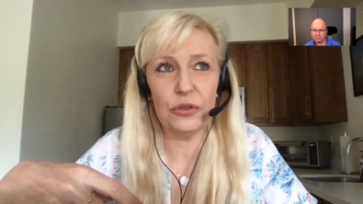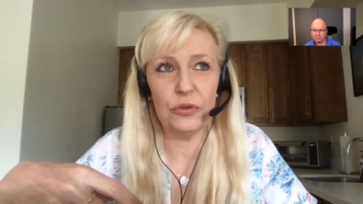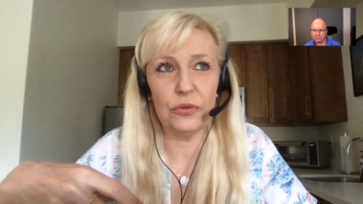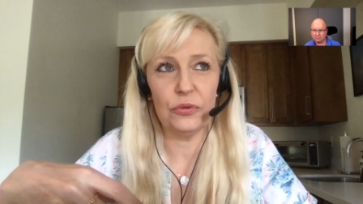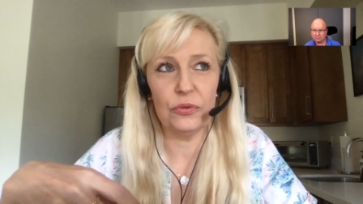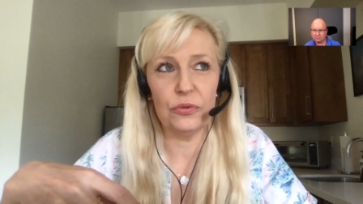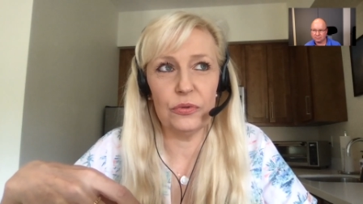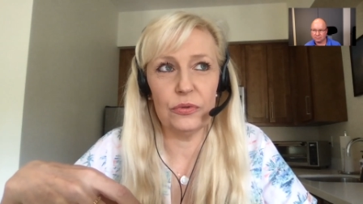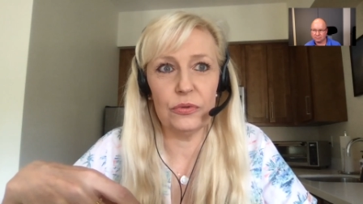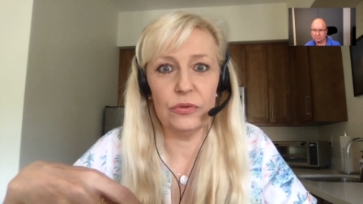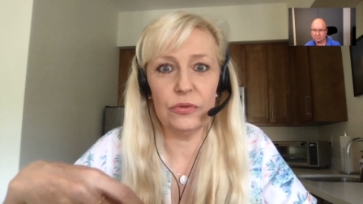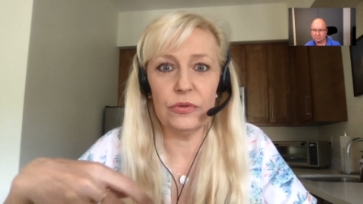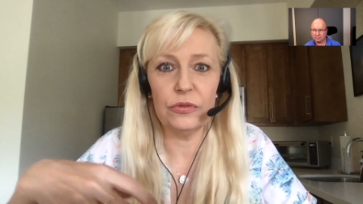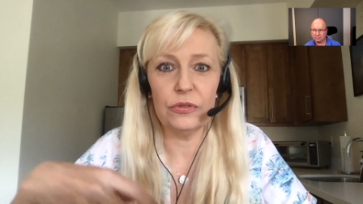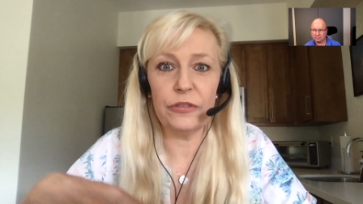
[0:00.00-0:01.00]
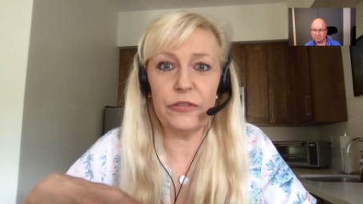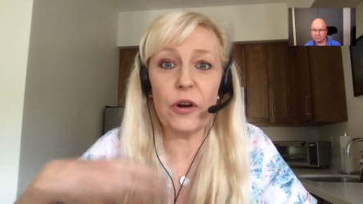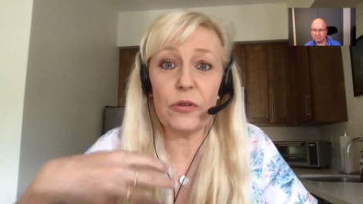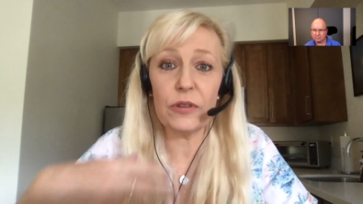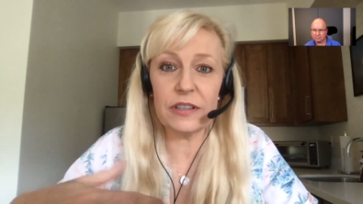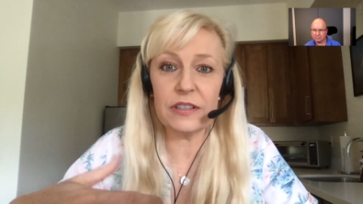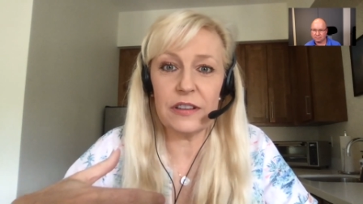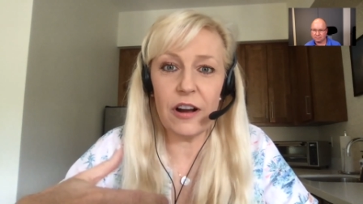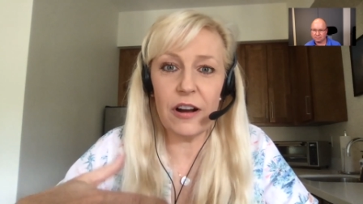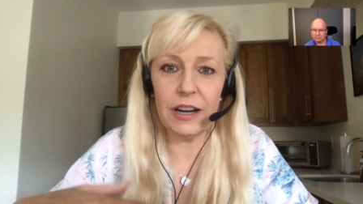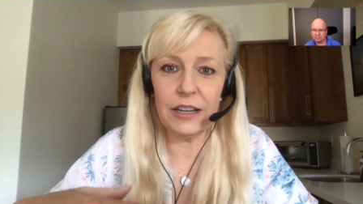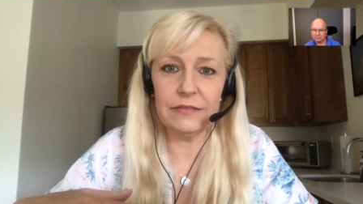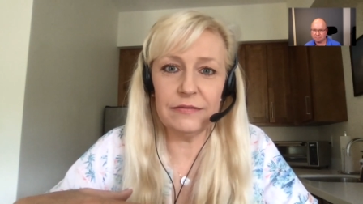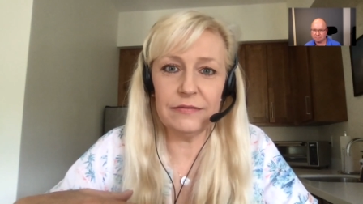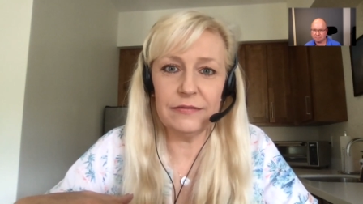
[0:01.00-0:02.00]
to focus
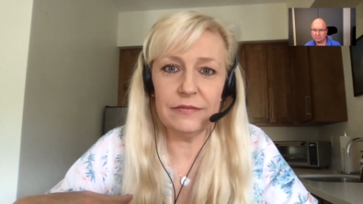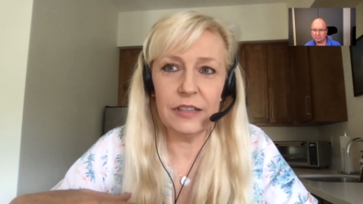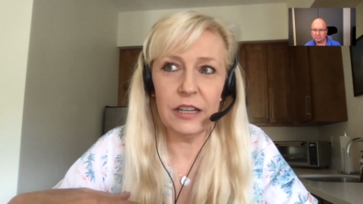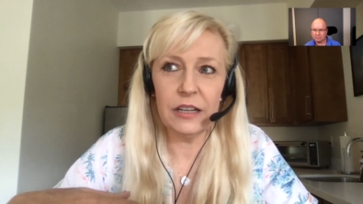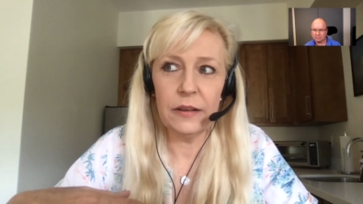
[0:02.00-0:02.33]
on